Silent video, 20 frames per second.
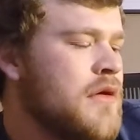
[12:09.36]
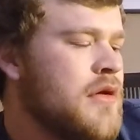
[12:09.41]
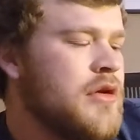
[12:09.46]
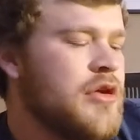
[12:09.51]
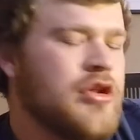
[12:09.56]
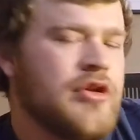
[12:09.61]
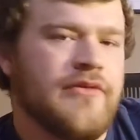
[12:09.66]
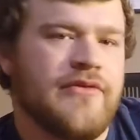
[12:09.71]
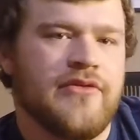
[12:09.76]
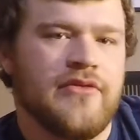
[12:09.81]

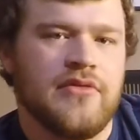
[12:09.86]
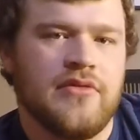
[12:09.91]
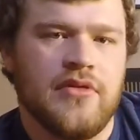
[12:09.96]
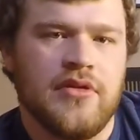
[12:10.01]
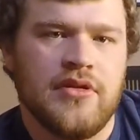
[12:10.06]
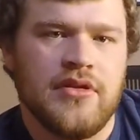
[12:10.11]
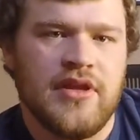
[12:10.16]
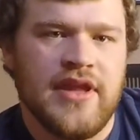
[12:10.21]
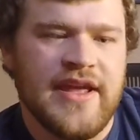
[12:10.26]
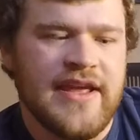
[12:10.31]
For
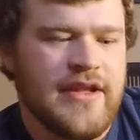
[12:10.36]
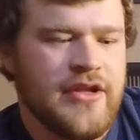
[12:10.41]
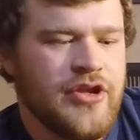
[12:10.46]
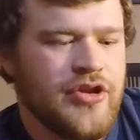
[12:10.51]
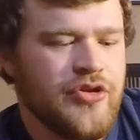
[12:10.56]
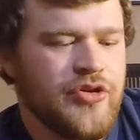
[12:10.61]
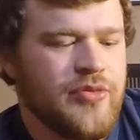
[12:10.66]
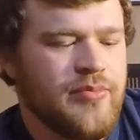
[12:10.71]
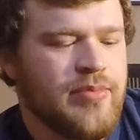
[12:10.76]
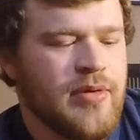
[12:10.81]
light, you
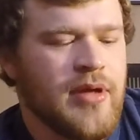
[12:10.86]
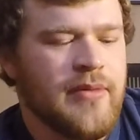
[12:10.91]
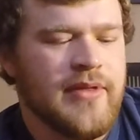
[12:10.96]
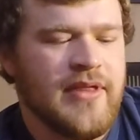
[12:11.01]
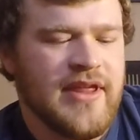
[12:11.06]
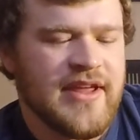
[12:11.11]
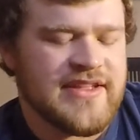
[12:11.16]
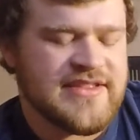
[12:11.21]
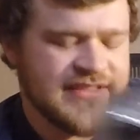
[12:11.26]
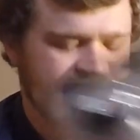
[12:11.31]
probably,
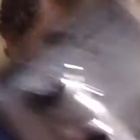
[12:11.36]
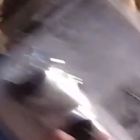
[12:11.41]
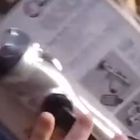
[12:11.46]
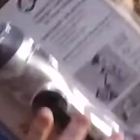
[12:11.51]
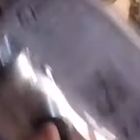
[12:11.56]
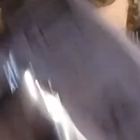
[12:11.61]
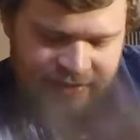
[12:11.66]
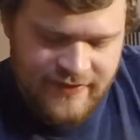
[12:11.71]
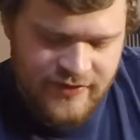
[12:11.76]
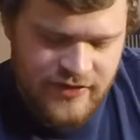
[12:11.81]
like I said, want
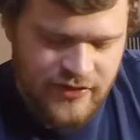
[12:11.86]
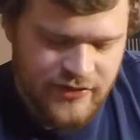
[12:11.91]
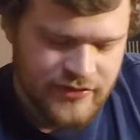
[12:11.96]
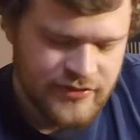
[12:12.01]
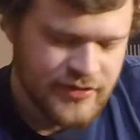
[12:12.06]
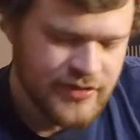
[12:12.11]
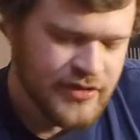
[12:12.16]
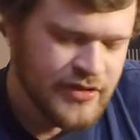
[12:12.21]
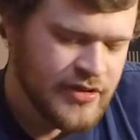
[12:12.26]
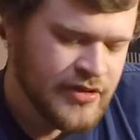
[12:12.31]
to have another
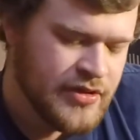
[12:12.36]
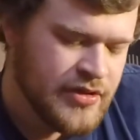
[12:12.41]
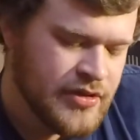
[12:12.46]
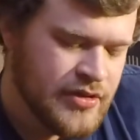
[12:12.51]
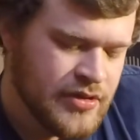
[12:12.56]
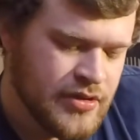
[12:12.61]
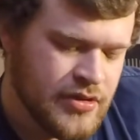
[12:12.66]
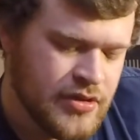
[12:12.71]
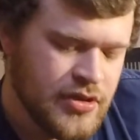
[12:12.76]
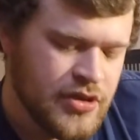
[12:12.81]

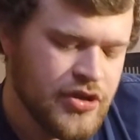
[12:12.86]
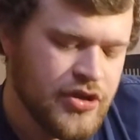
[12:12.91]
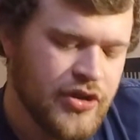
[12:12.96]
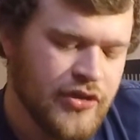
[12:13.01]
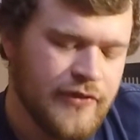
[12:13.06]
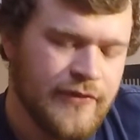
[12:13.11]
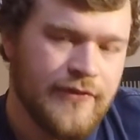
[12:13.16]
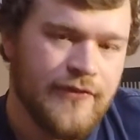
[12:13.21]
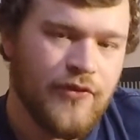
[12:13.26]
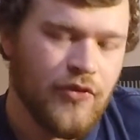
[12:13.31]

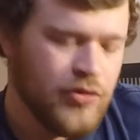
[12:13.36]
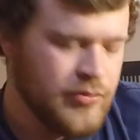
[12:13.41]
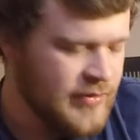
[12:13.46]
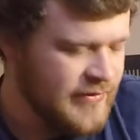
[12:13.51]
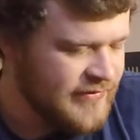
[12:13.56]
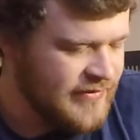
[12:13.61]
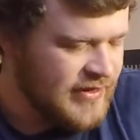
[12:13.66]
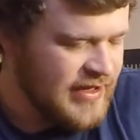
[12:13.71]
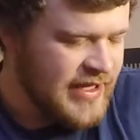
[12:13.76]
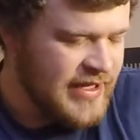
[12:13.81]
form
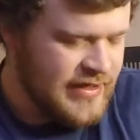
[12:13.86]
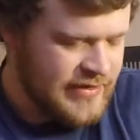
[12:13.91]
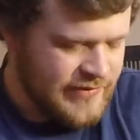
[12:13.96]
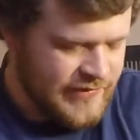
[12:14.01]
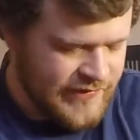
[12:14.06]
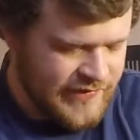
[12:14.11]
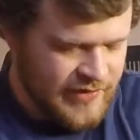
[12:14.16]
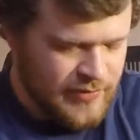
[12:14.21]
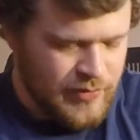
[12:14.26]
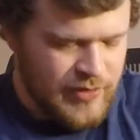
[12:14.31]
of light in
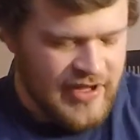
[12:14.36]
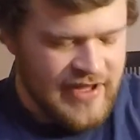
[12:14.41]
some way.